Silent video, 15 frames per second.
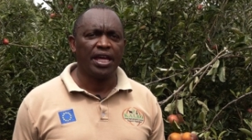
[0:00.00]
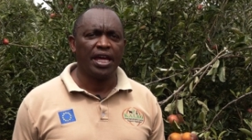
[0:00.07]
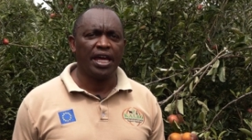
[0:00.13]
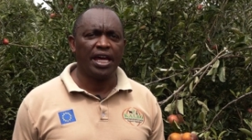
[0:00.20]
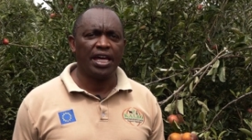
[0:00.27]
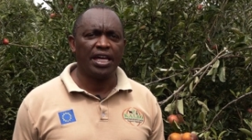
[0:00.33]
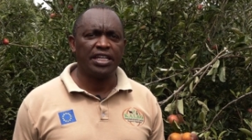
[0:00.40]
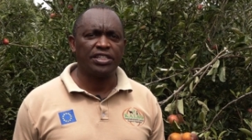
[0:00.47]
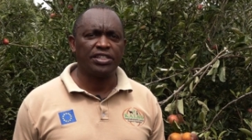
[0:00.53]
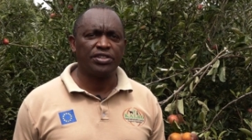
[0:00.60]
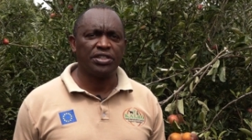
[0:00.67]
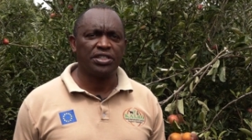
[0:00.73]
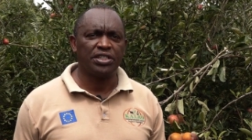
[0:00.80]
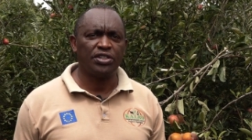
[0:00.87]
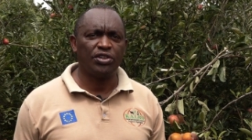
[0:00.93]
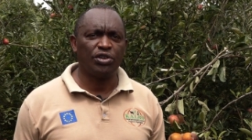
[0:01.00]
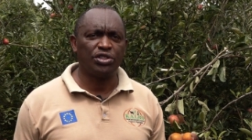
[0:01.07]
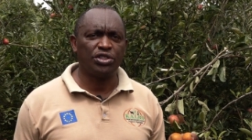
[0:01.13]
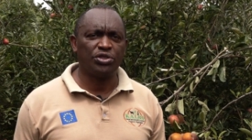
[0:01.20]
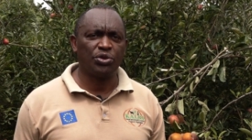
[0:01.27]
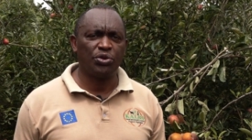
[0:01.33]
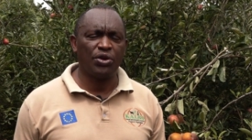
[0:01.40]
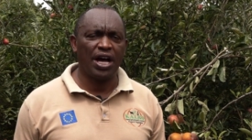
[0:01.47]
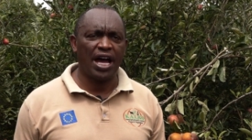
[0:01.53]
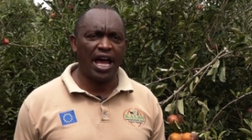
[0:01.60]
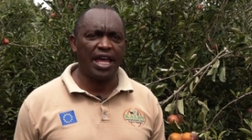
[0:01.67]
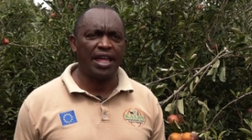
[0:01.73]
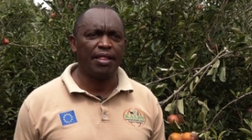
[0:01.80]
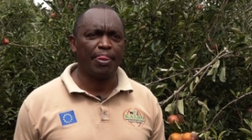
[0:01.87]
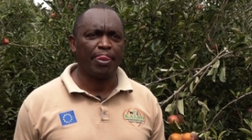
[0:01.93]
uh, is not so
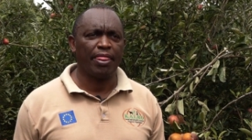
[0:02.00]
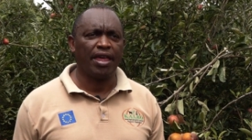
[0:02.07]
high,